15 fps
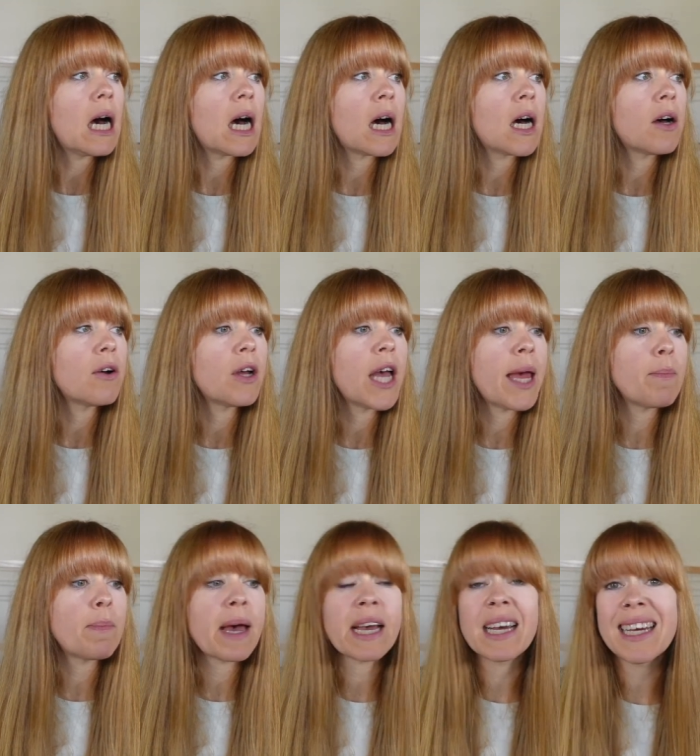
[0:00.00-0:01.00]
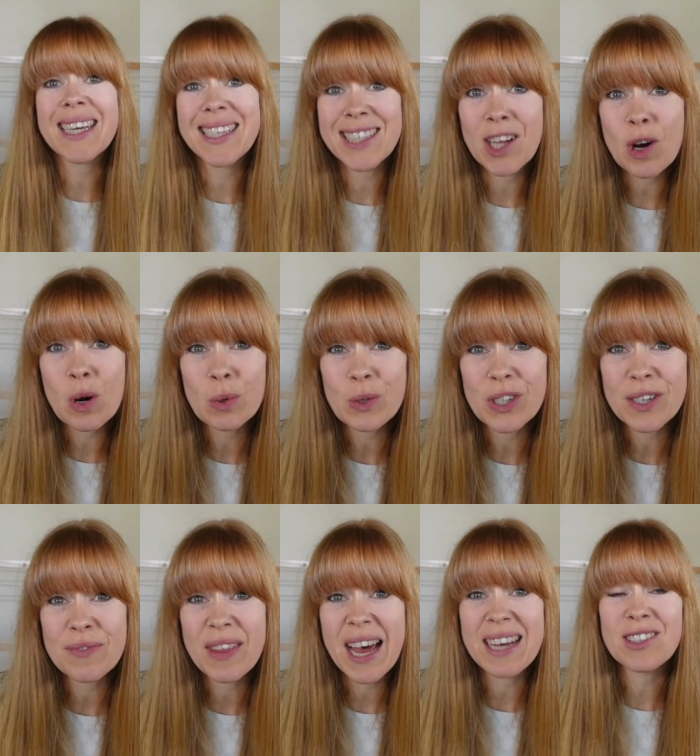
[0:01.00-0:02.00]
Uh, and Becca is the
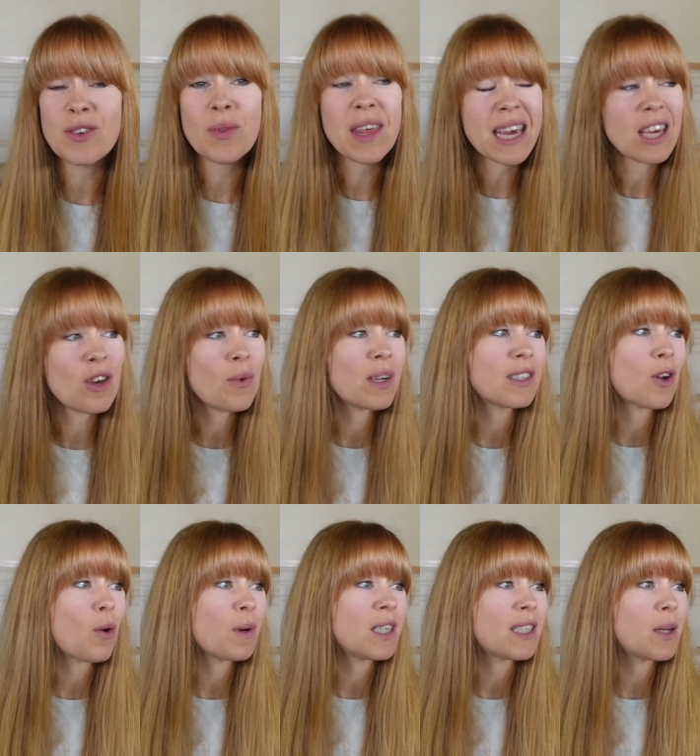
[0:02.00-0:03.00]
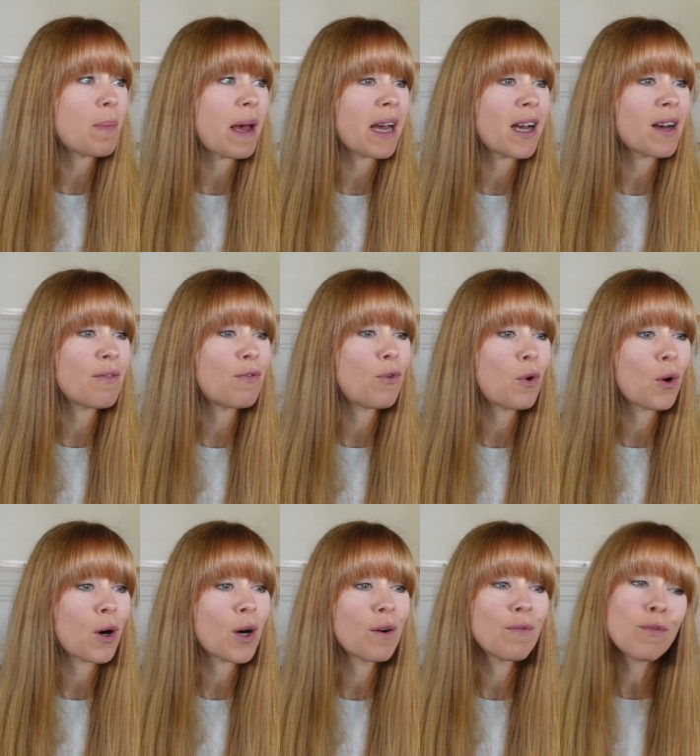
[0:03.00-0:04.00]
host of that. So thank you as always to Becca
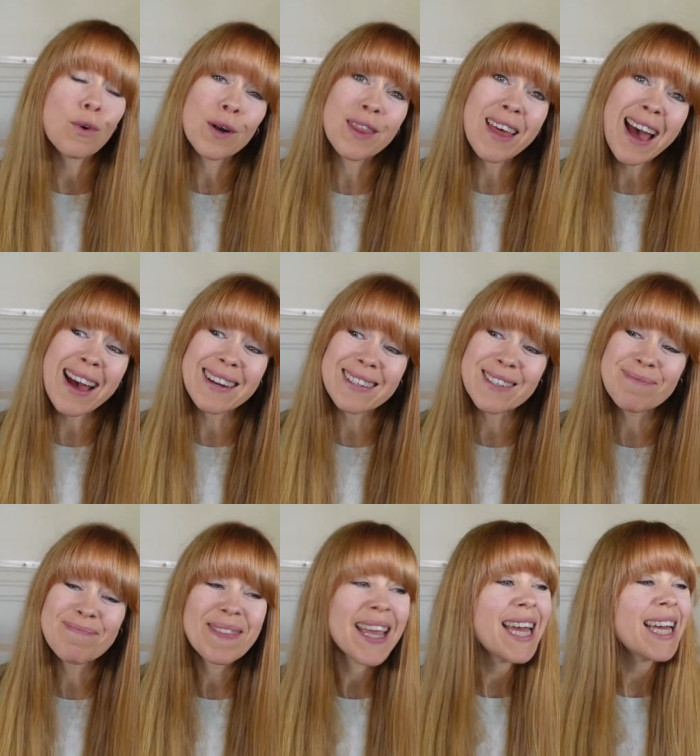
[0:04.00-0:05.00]
for, for that.